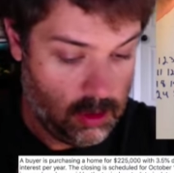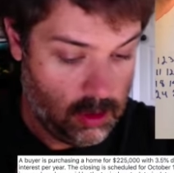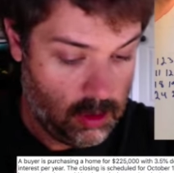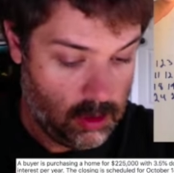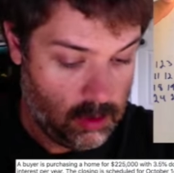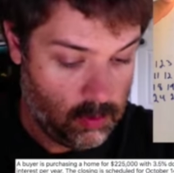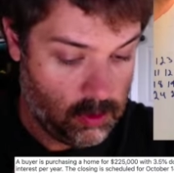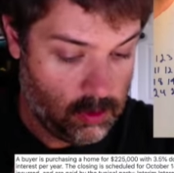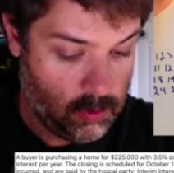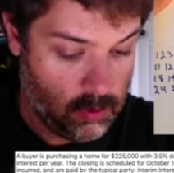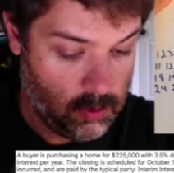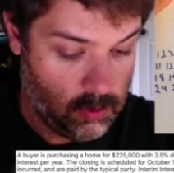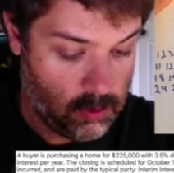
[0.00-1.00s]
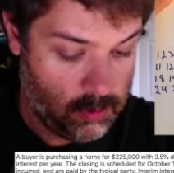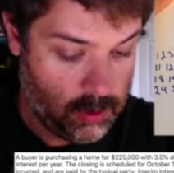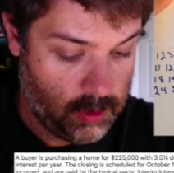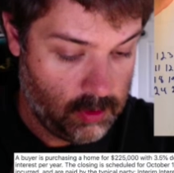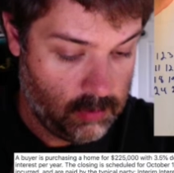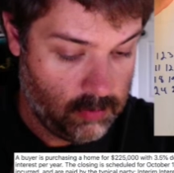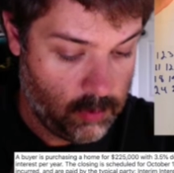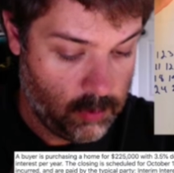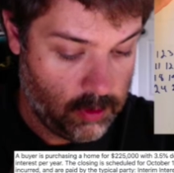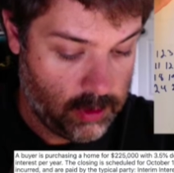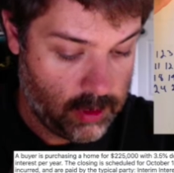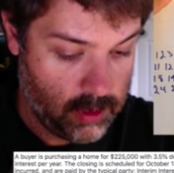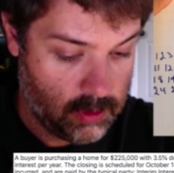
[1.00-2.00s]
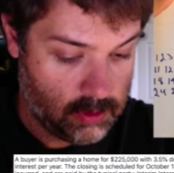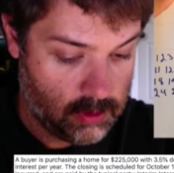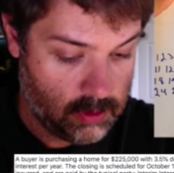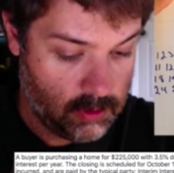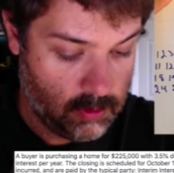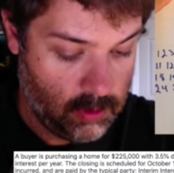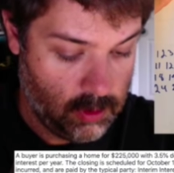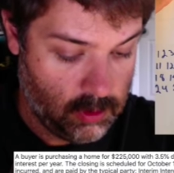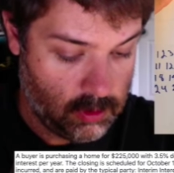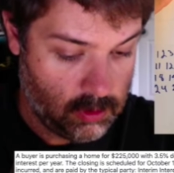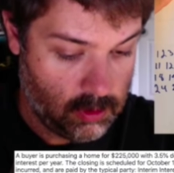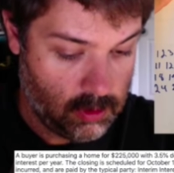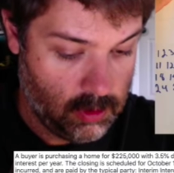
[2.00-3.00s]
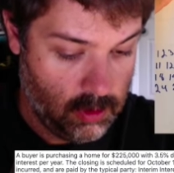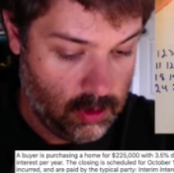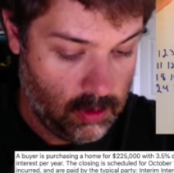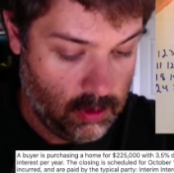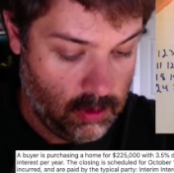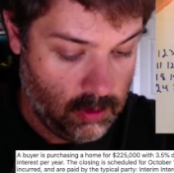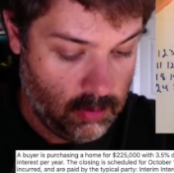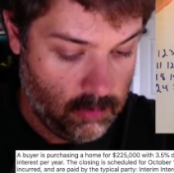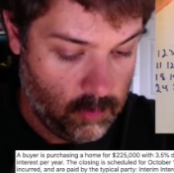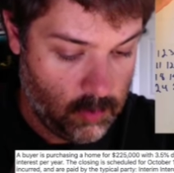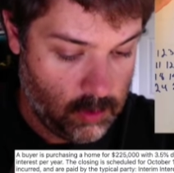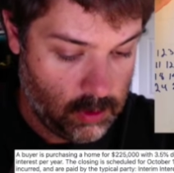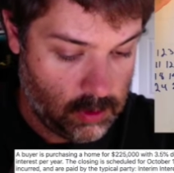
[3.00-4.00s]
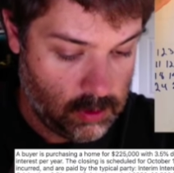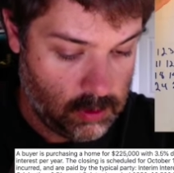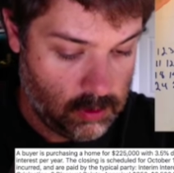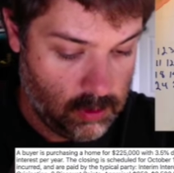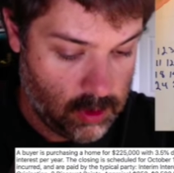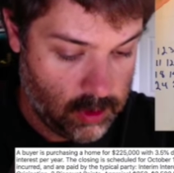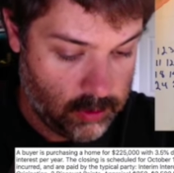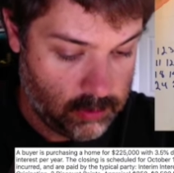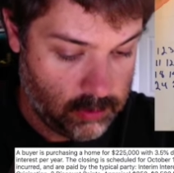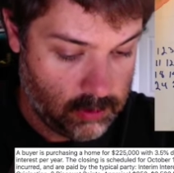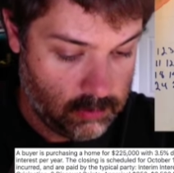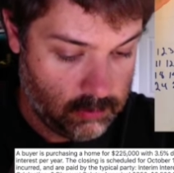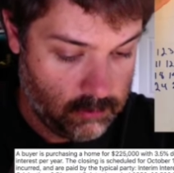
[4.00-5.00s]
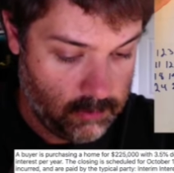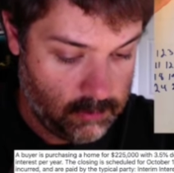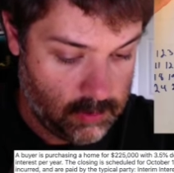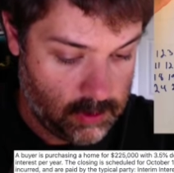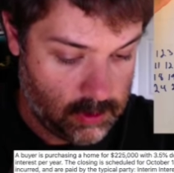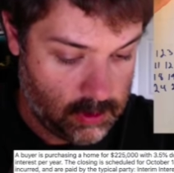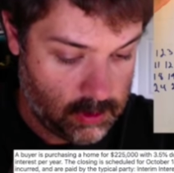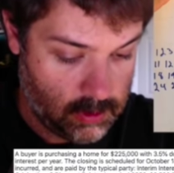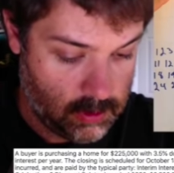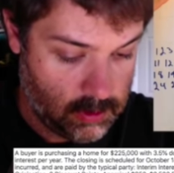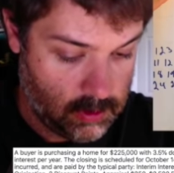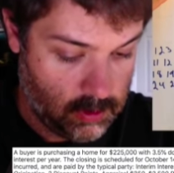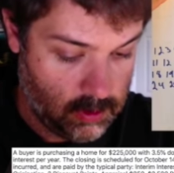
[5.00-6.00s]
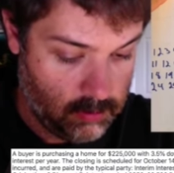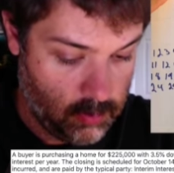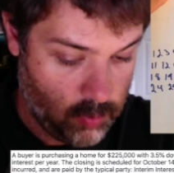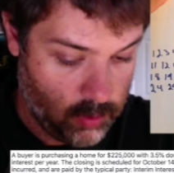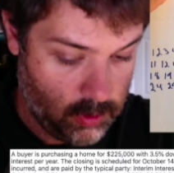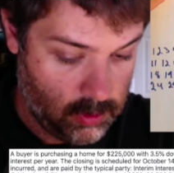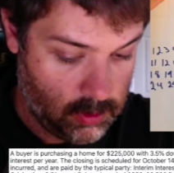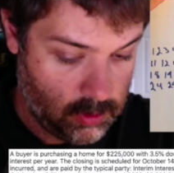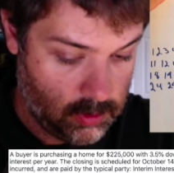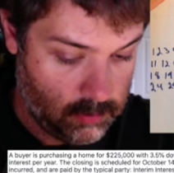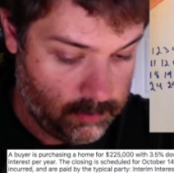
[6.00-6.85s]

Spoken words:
and we know we're going to pay $4,342.50 in points.